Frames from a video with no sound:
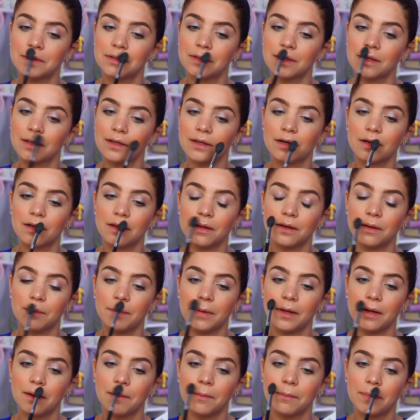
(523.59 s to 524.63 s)
a little
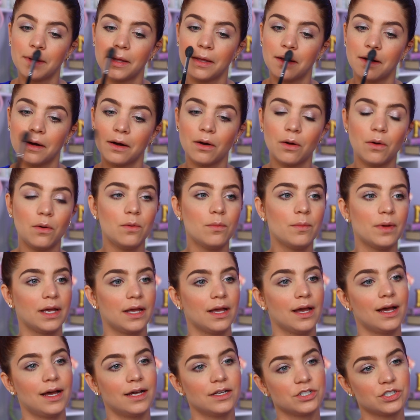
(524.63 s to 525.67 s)
bit up here. Oh my
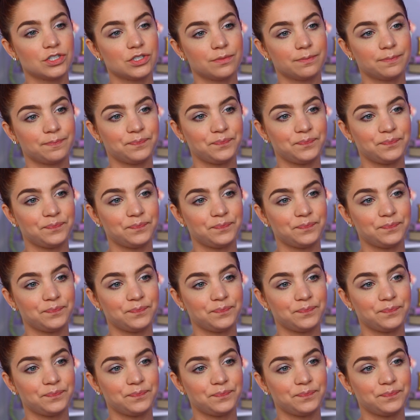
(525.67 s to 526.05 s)
gosh.